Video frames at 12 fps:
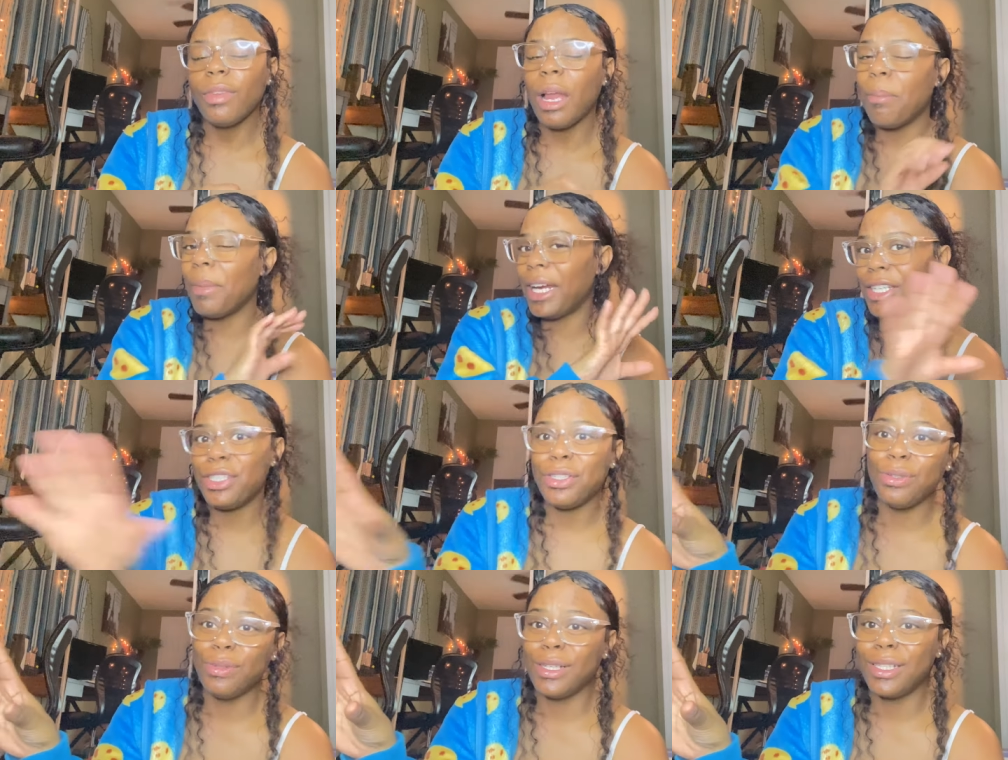mind
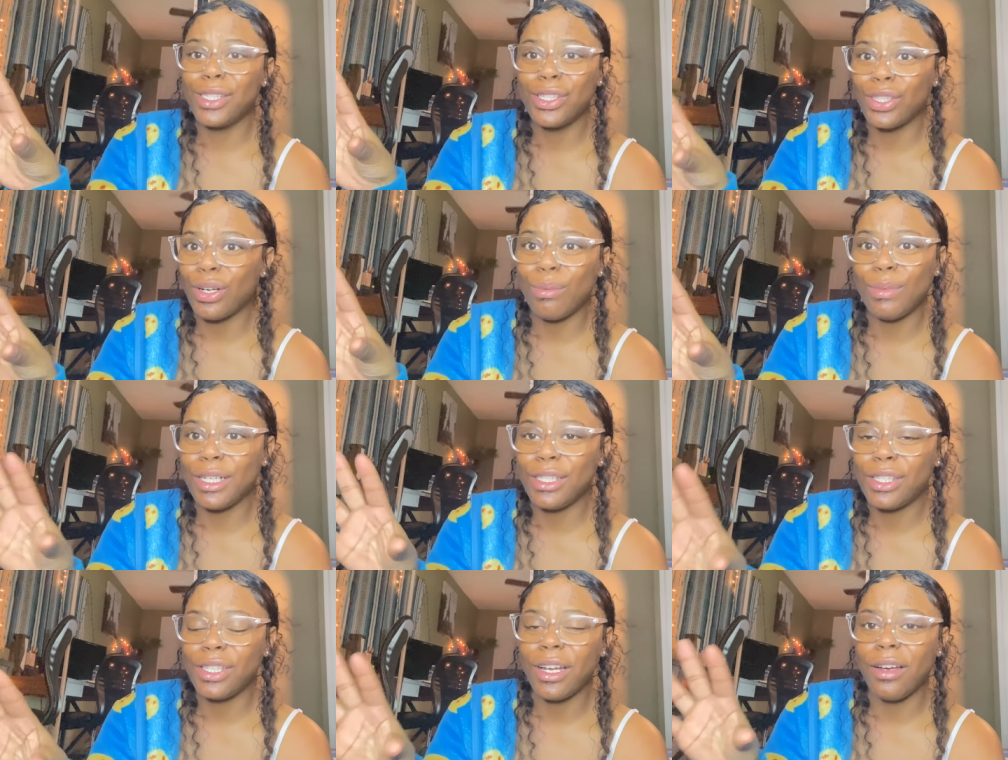you, it's so much
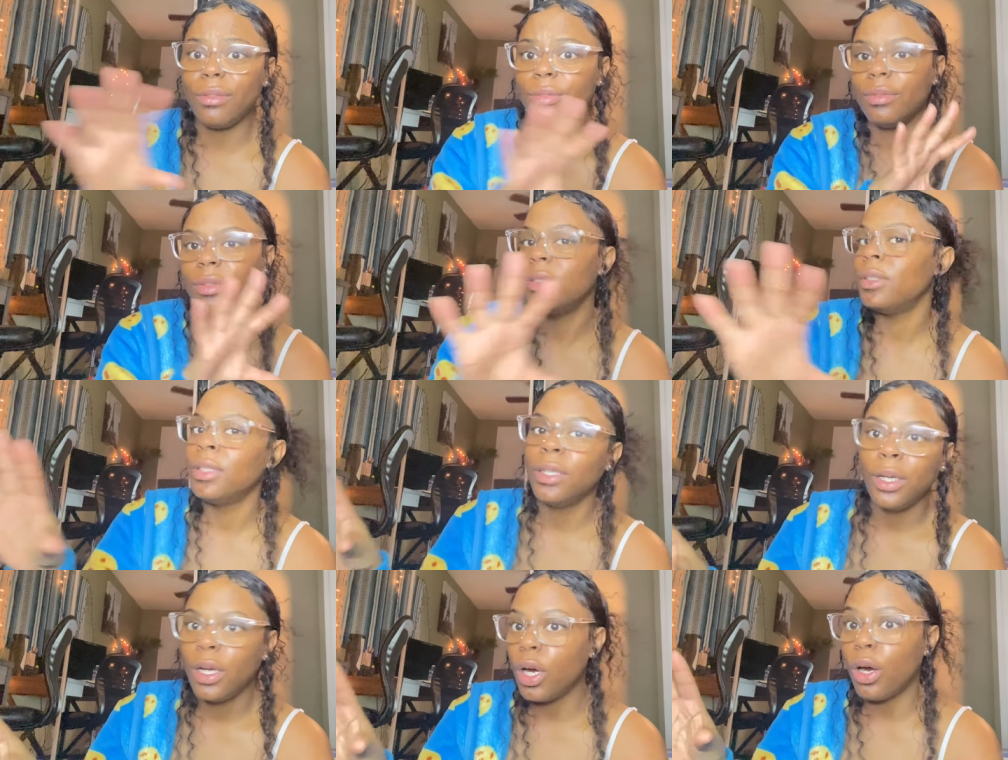stuff
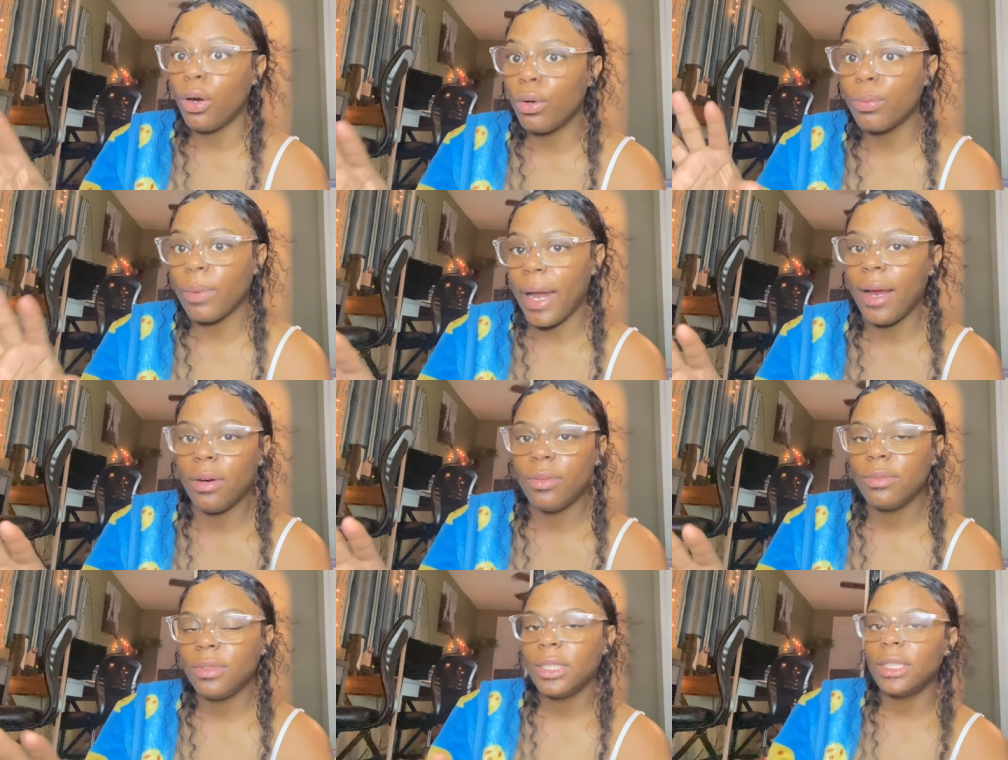
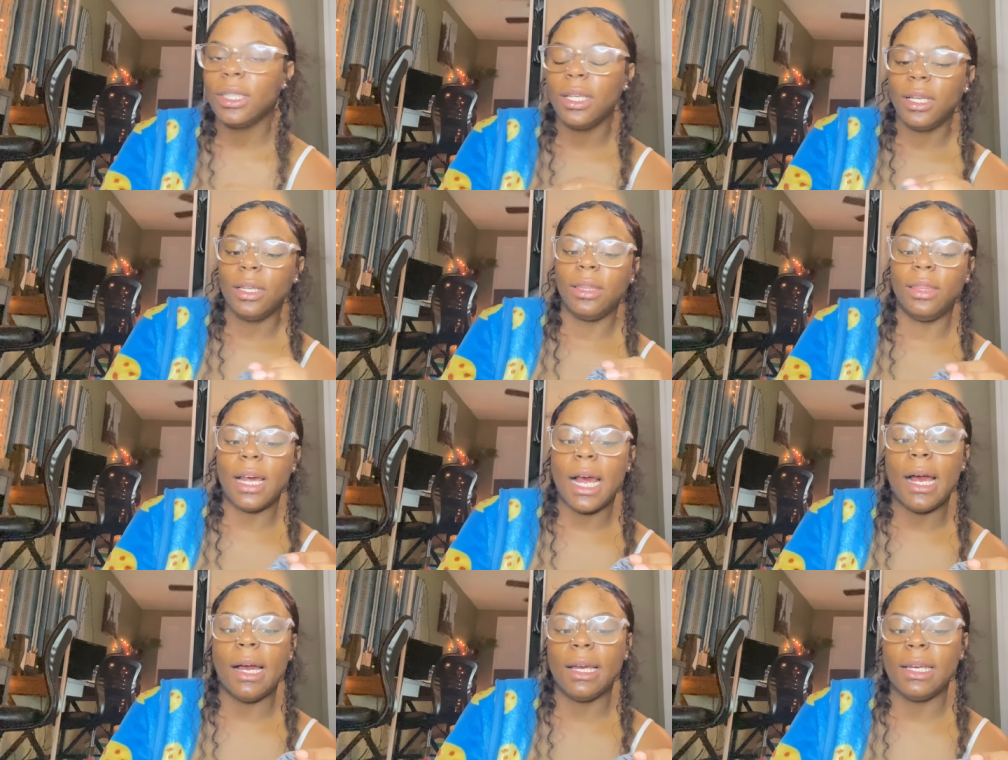around
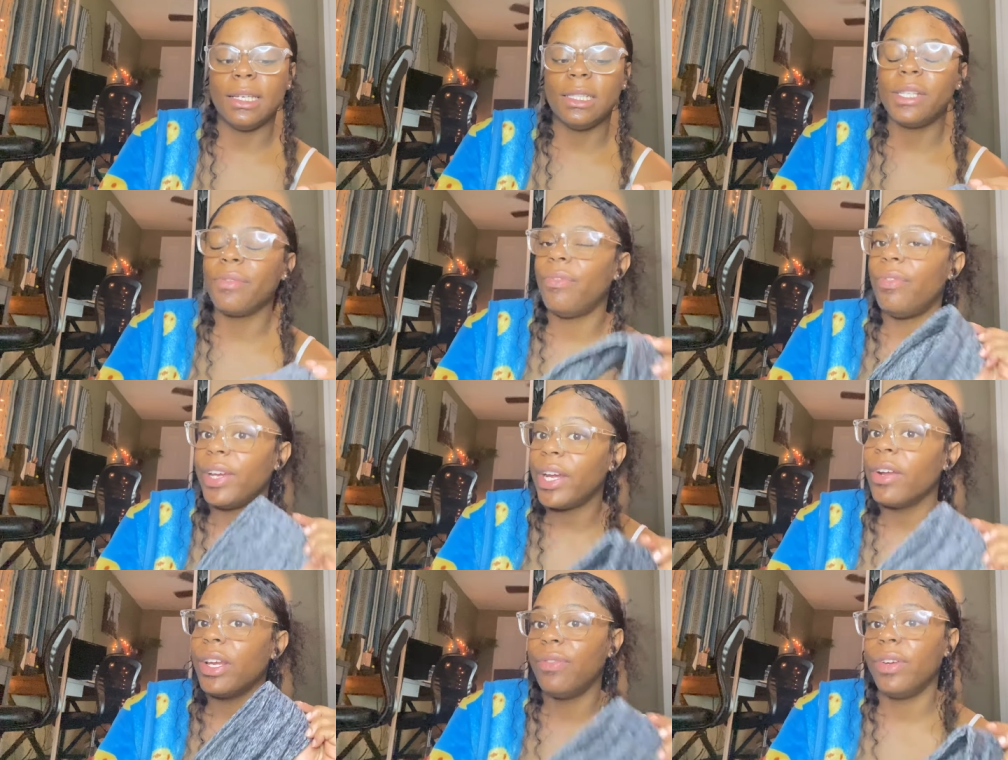that it's
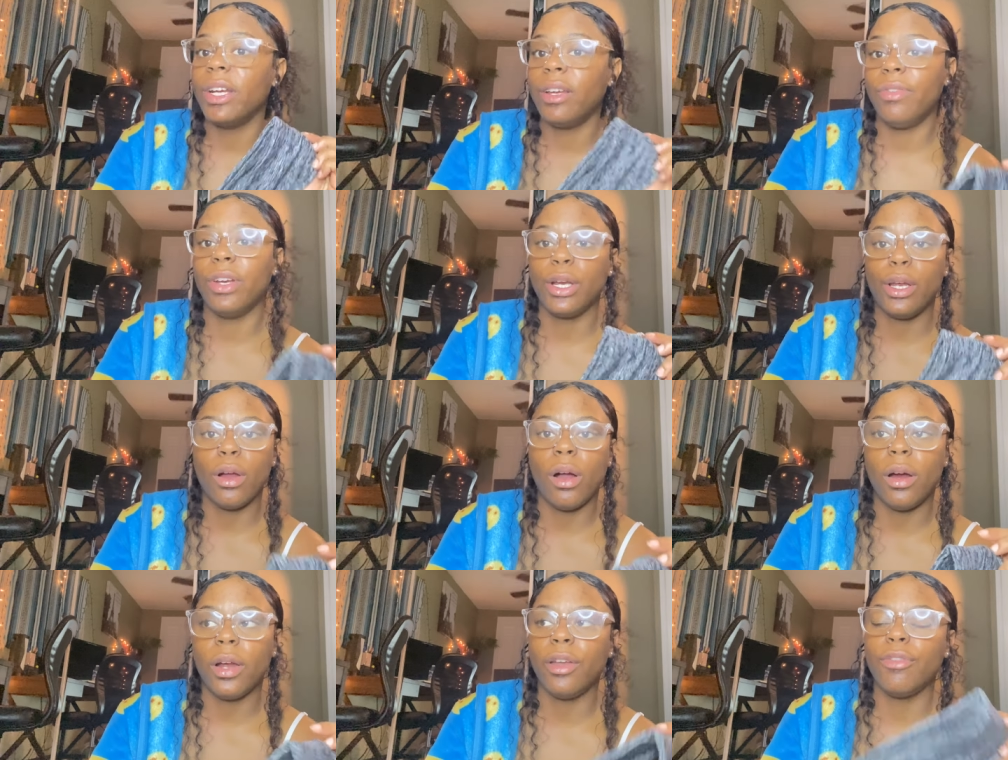very, very, very
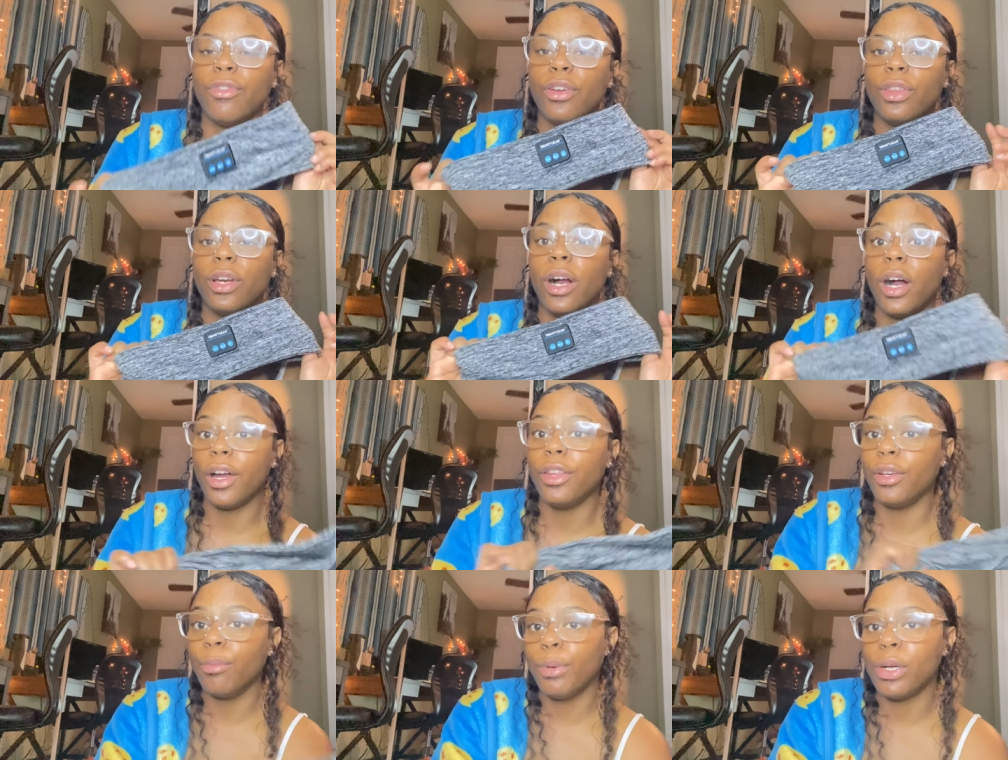hard for the
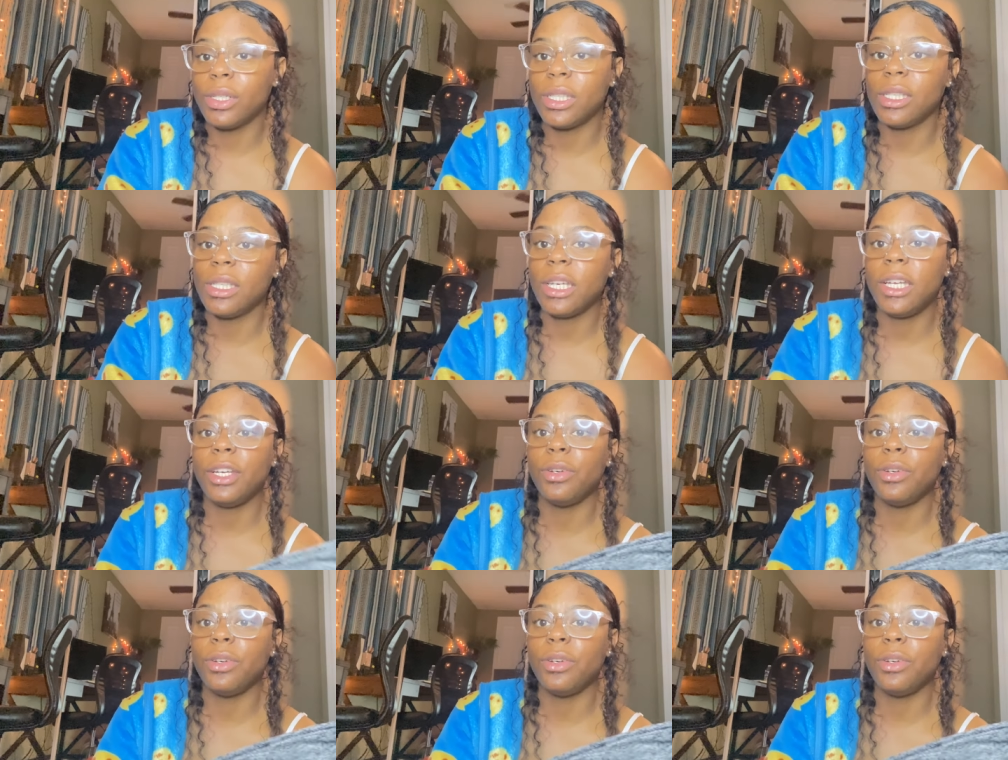other person to